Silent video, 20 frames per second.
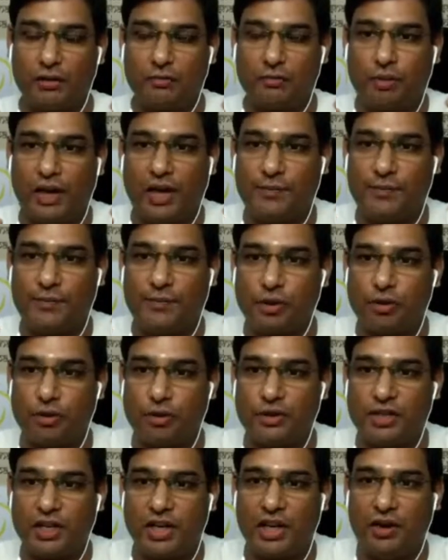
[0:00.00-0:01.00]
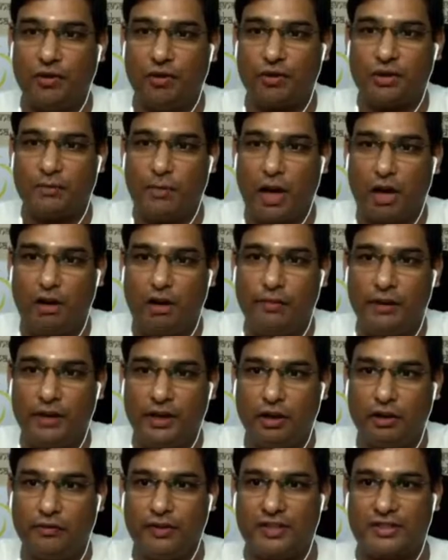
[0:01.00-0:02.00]
Perhaps you can say he was the Bahubali
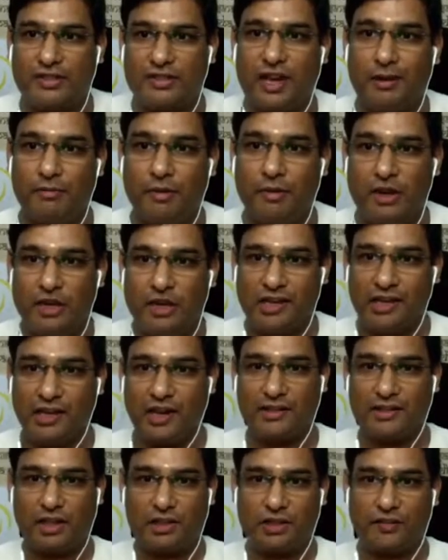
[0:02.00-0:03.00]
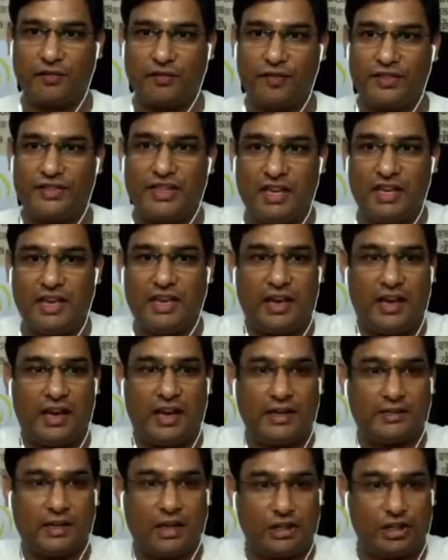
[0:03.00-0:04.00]
of his time. He had such a physique, he
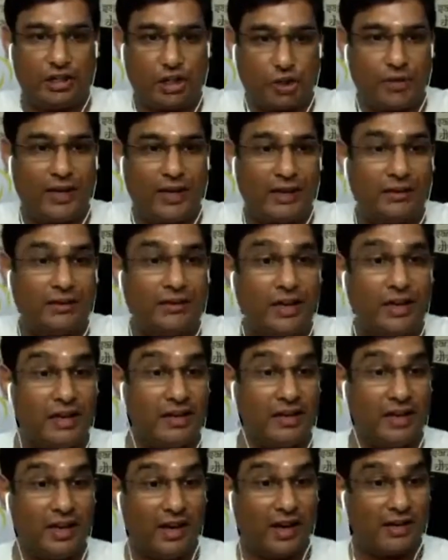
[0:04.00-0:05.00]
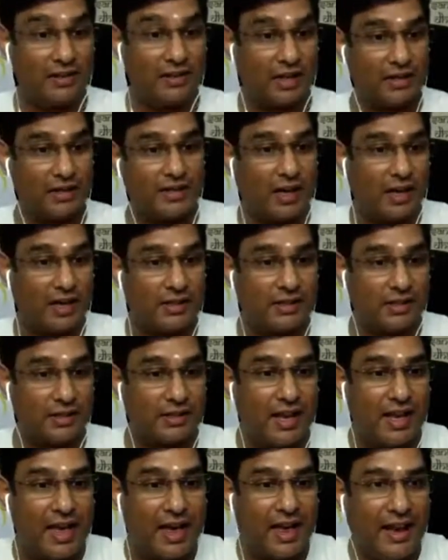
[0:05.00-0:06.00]
had such strength, he had such success.
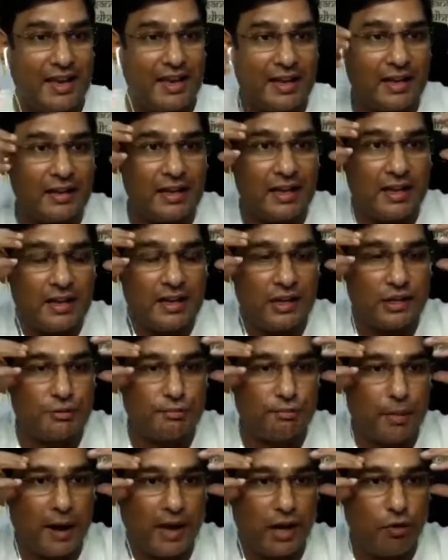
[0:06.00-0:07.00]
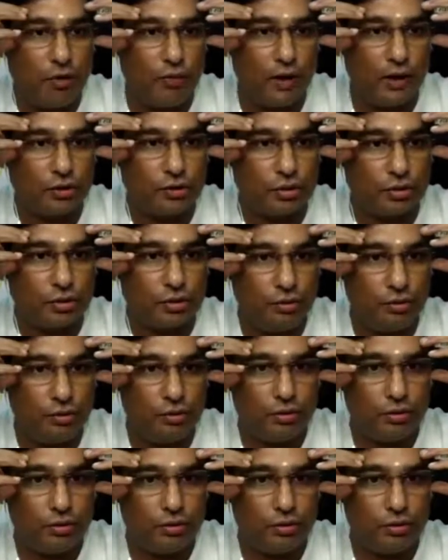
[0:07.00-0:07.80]
And yet his mind went through